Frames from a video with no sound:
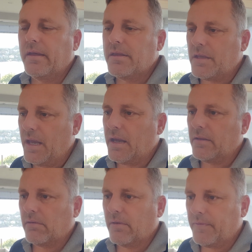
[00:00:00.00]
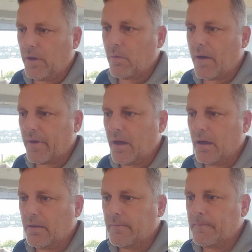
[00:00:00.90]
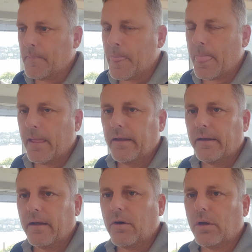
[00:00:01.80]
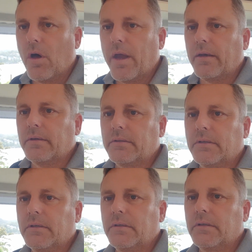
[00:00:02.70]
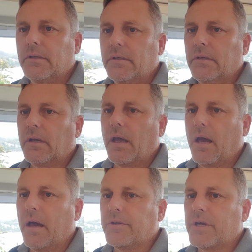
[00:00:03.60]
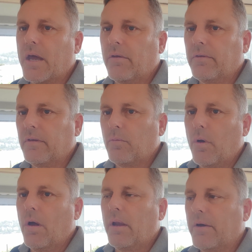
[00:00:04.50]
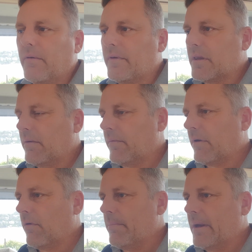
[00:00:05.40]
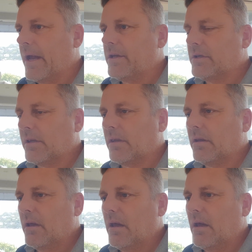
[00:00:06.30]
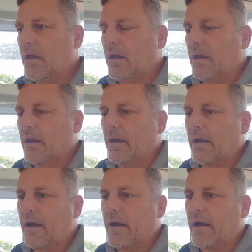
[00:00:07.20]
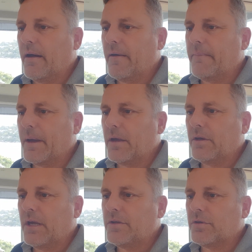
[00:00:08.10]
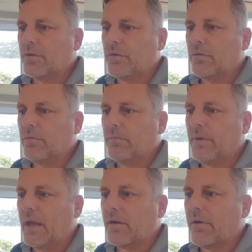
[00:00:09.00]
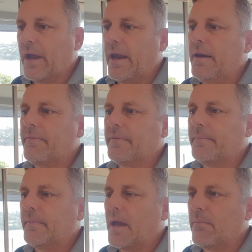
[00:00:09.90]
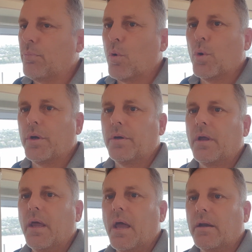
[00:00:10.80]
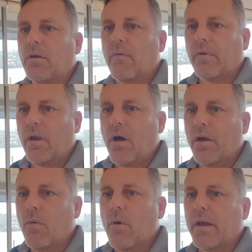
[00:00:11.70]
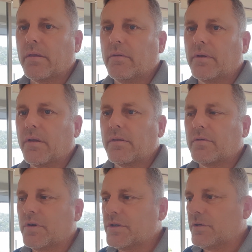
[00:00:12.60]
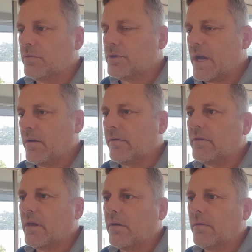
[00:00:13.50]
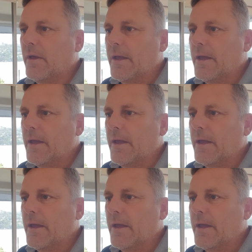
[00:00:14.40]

Seek, and there are a few other online channels as well, and obviously recruitment agents. But you need to get creative and broaden and not rely always on those traditional channels. So,